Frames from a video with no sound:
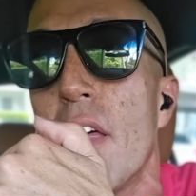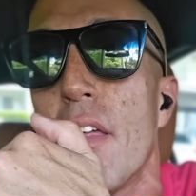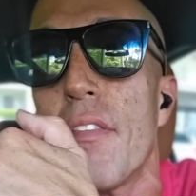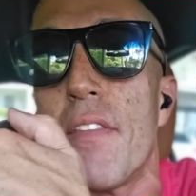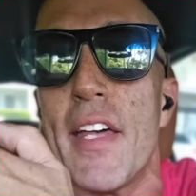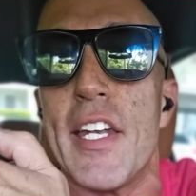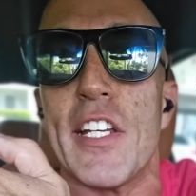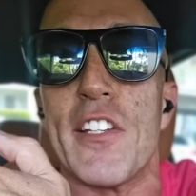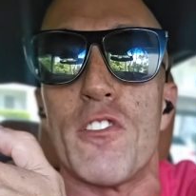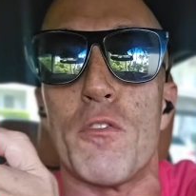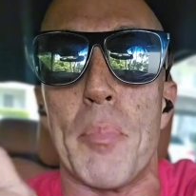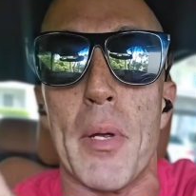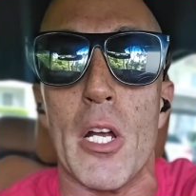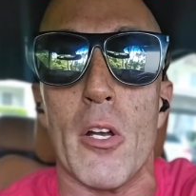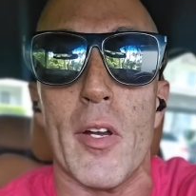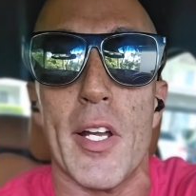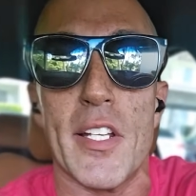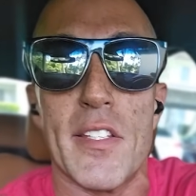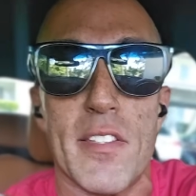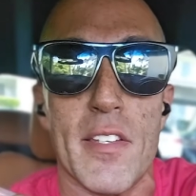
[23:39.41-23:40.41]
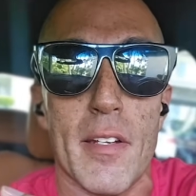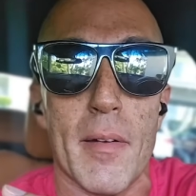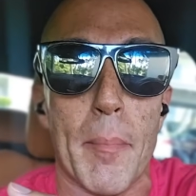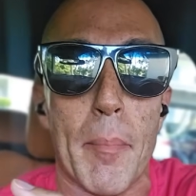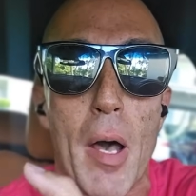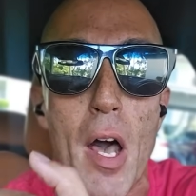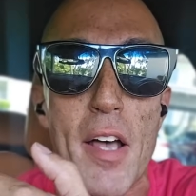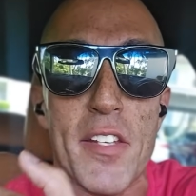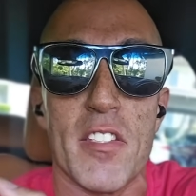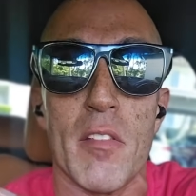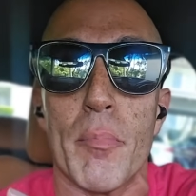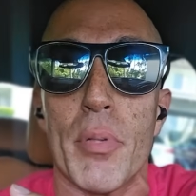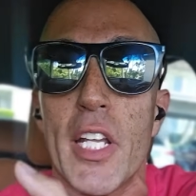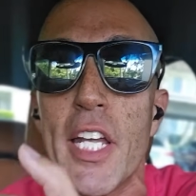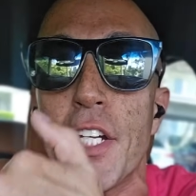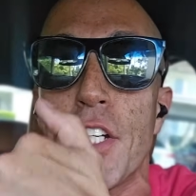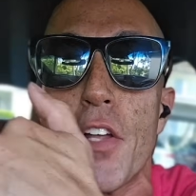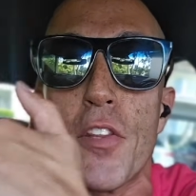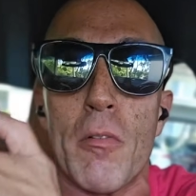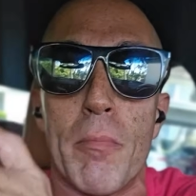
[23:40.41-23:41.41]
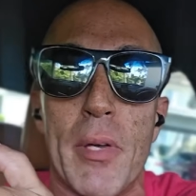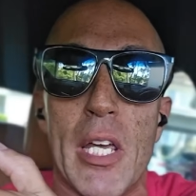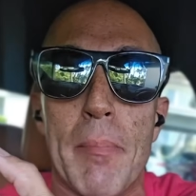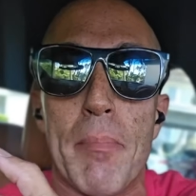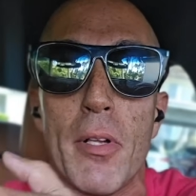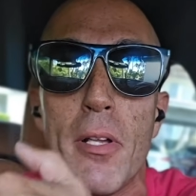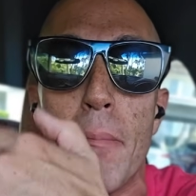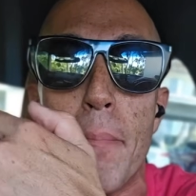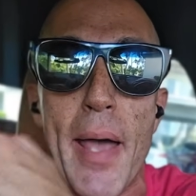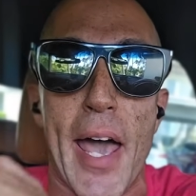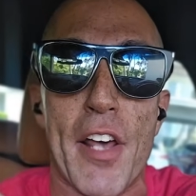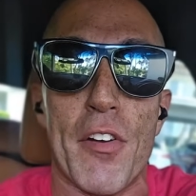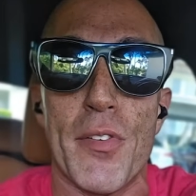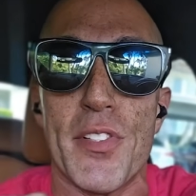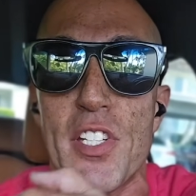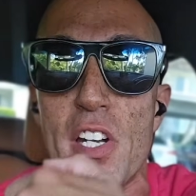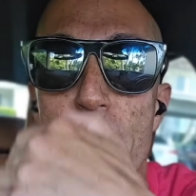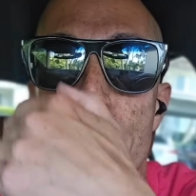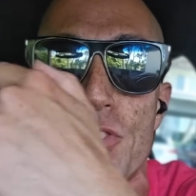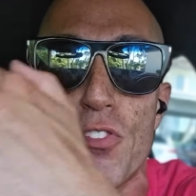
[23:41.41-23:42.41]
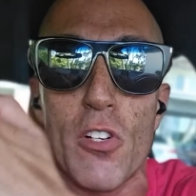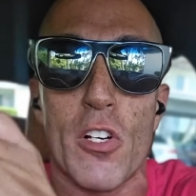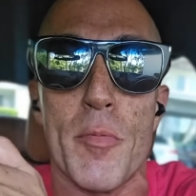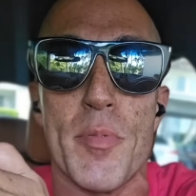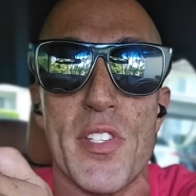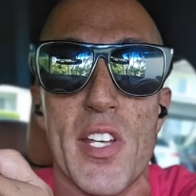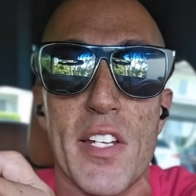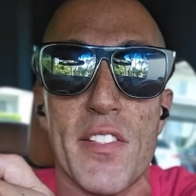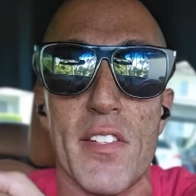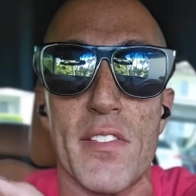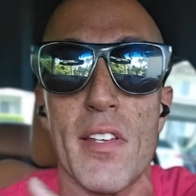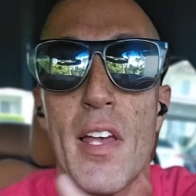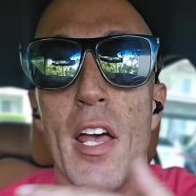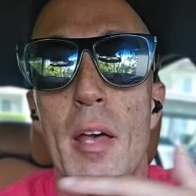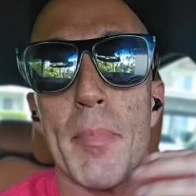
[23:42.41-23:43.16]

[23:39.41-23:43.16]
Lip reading: then experience it possibly in other people and patterns and other circumstances,